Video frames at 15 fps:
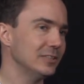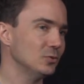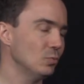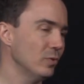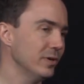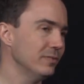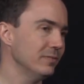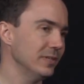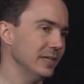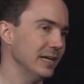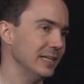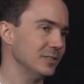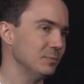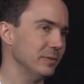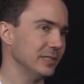one of the
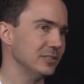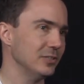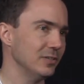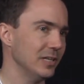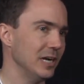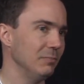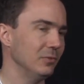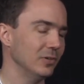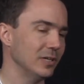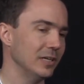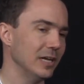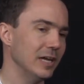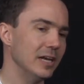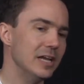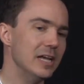aspects here that I'm
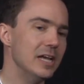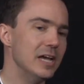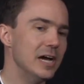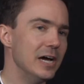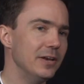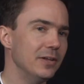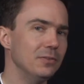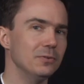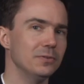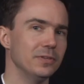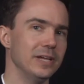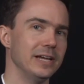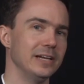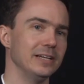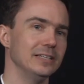looking at. Another
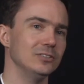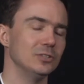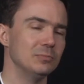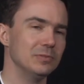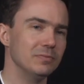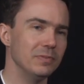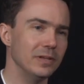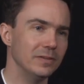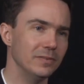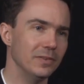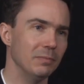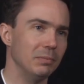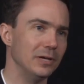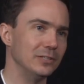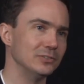thing in terms of
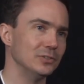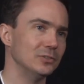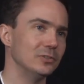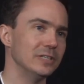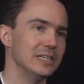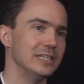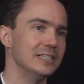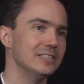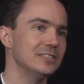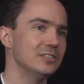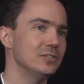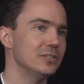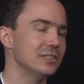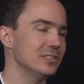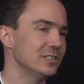the puzzle is
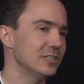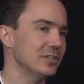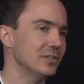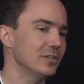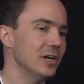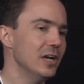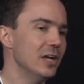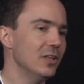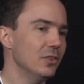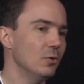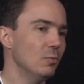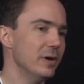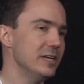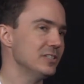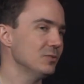to consider the
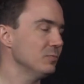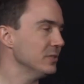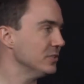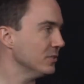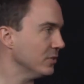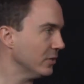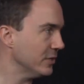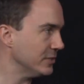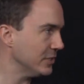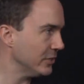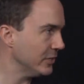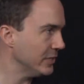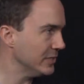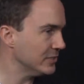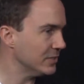ways in which
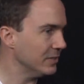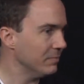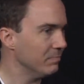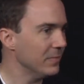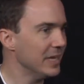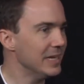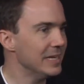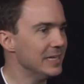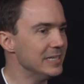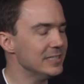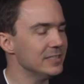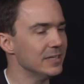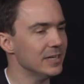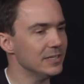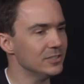authoritarianism
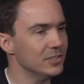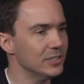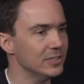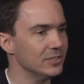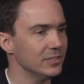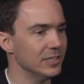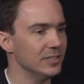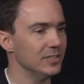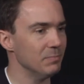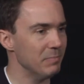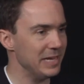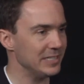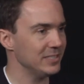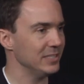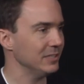is not just a
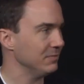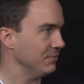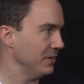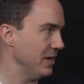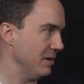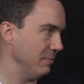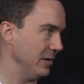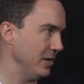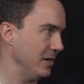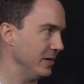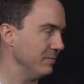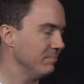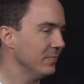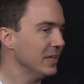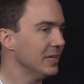domestic
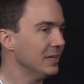phenomenon,